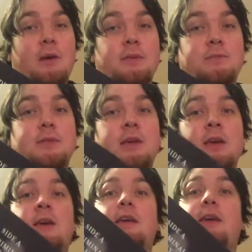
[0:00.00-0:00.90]
albums,
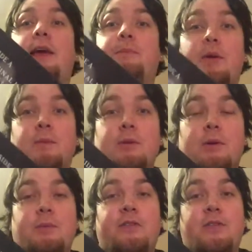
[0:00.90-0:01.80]
and probably one
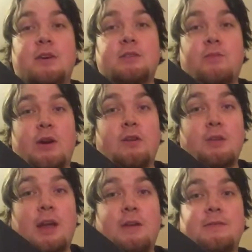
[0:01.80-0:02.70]
of my first
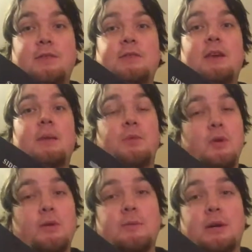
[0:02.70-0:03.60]
record loves,
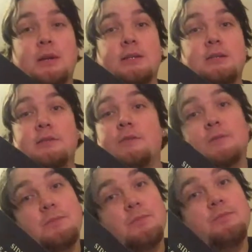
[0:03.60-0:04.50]
purely because it
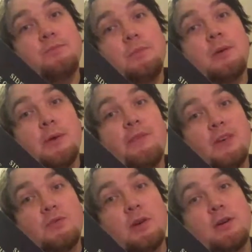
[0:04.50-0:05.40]
was one of my
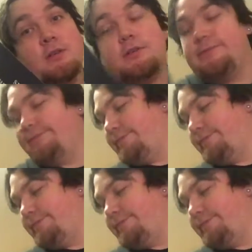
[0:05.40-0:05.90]
first records.